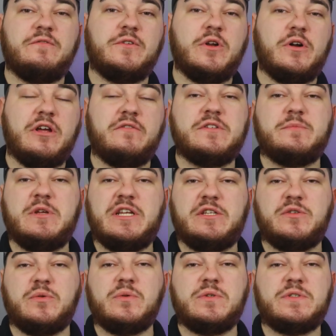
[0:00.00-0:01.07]
If you don't have as many
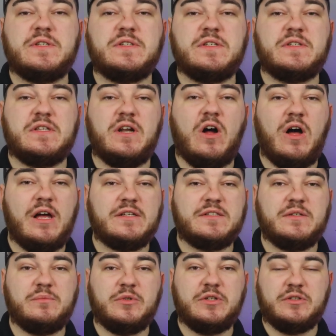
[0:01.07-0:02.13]
tools, this is an
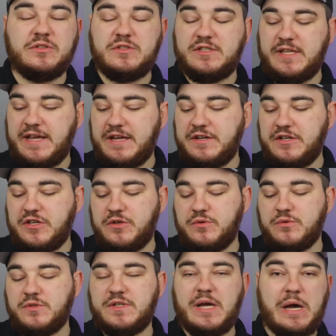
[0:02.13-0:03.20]
awesome little stand to
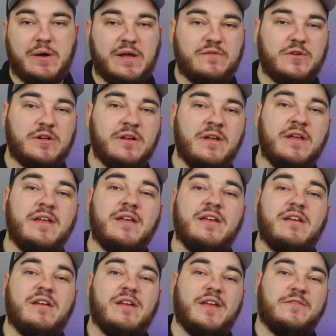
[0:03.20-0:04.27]
use. However,
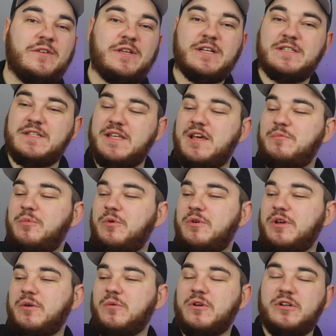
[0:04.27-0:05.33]
if you get to that
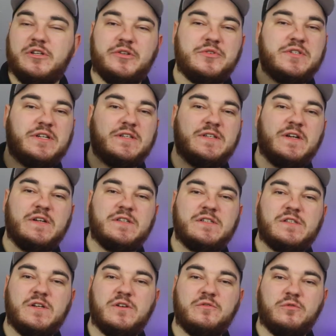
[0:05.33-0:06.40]
point where you're using a ton of
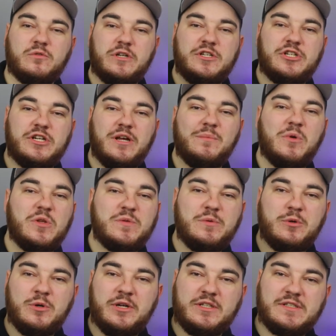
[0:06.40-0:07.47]
stuff, wrenching on
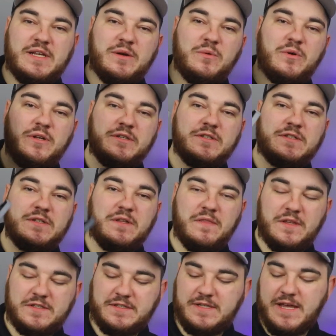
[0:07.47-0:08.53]
multiple rigs at once,
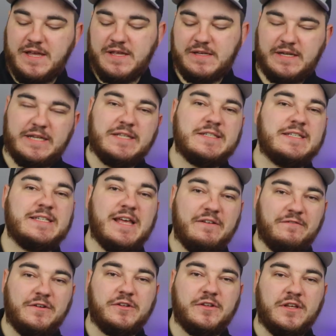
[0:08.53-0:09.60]
this stand is
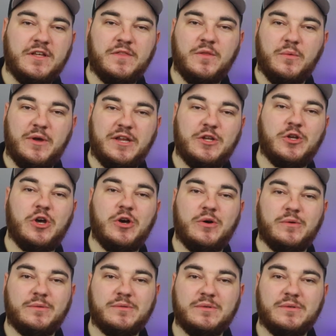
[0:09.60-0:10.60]
definitely the way to go.